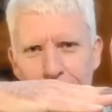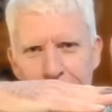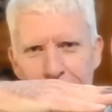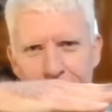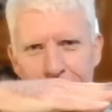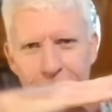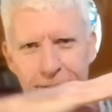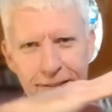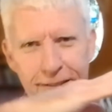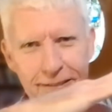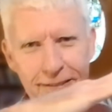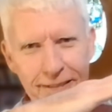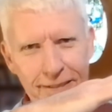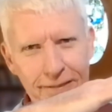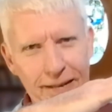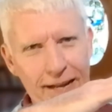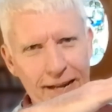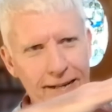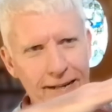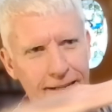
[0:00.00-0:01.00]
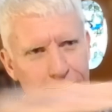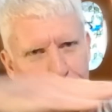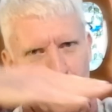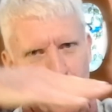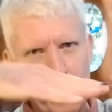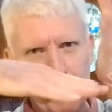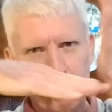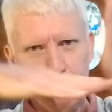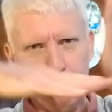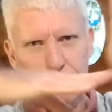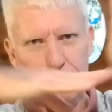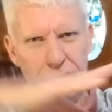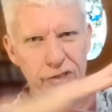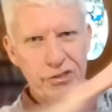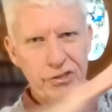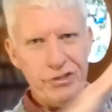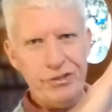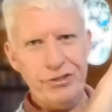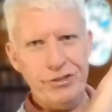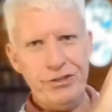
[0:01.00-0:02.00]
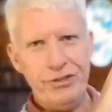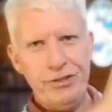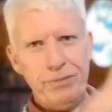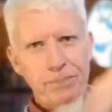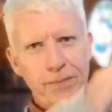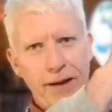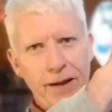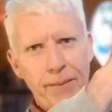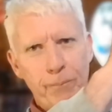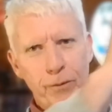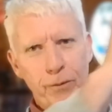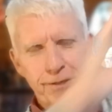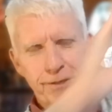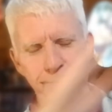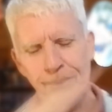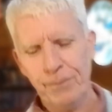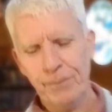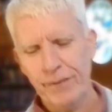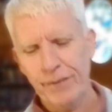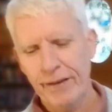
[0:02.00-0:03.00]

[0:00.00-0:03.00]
so it ended up going upwards.